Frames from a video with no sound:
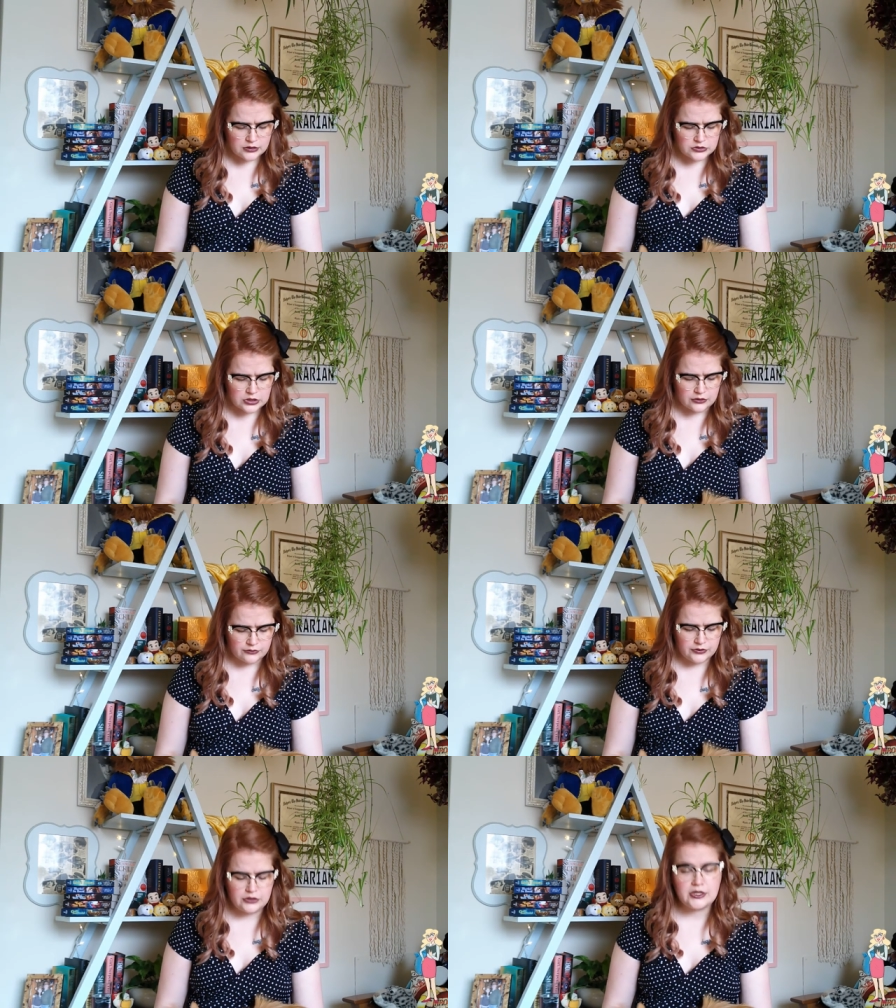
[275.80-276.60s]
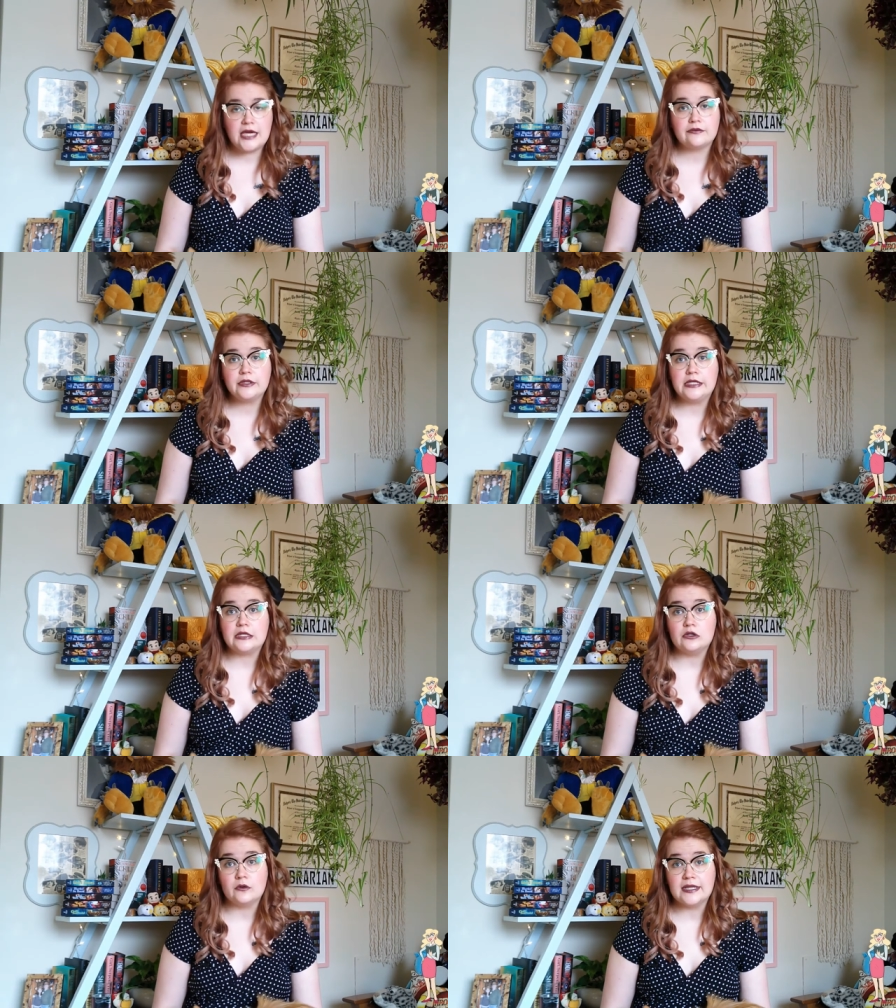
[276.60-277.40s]
so you can't really
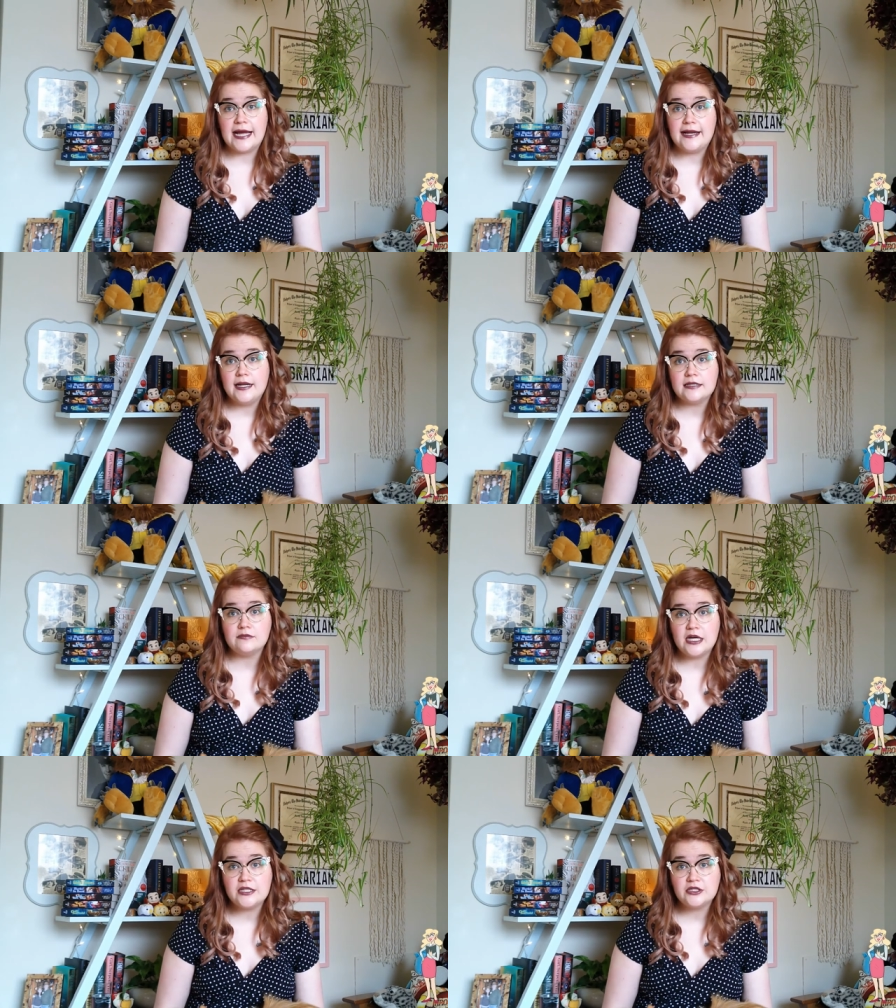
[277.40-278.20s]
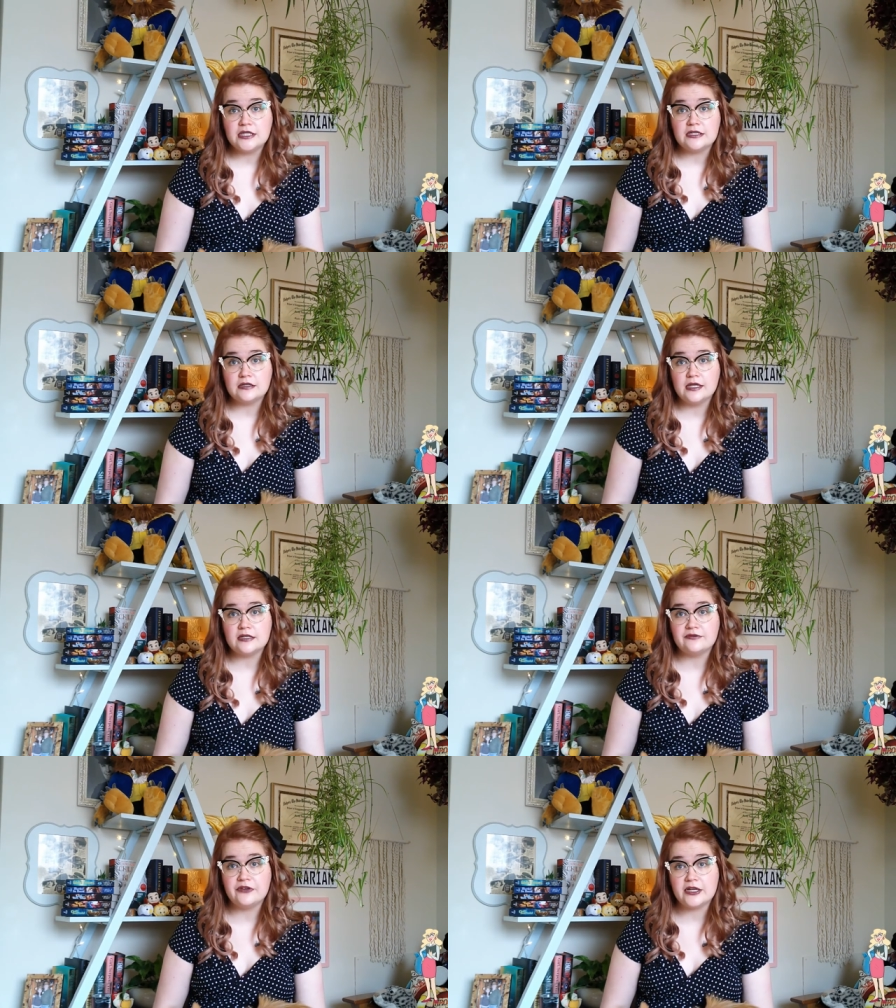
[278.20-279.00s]
ignore that as much. It's
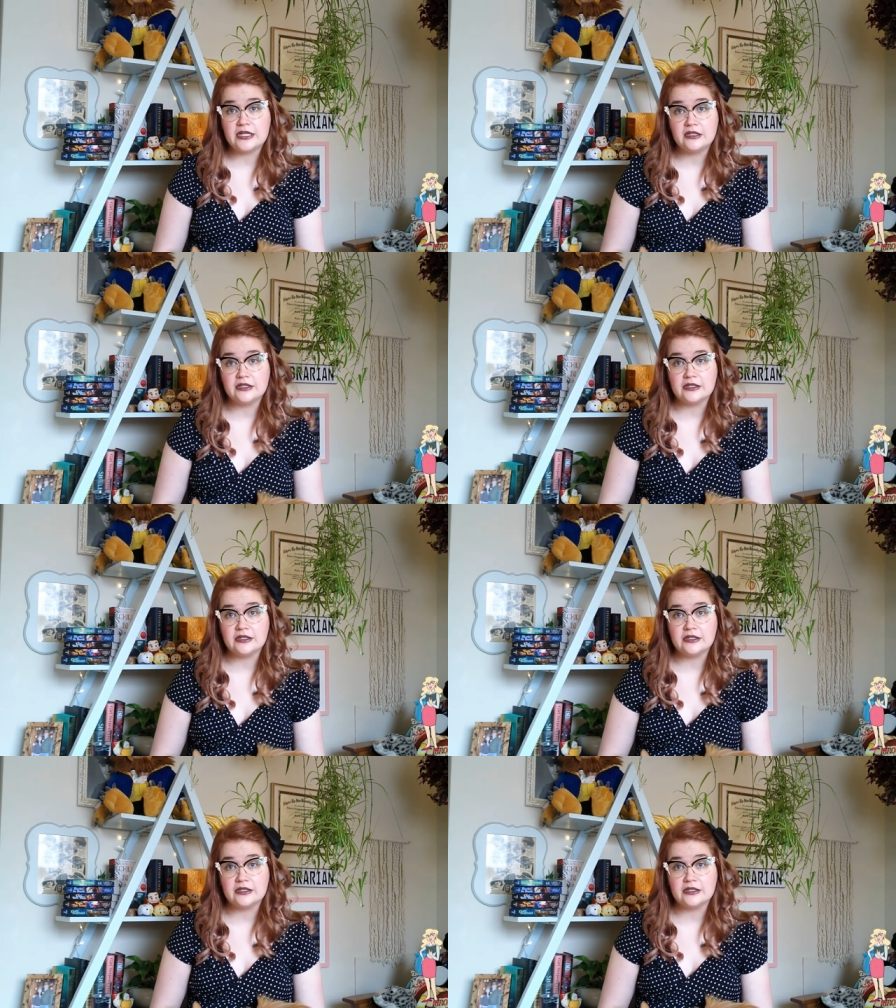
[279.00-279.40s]
it's very clear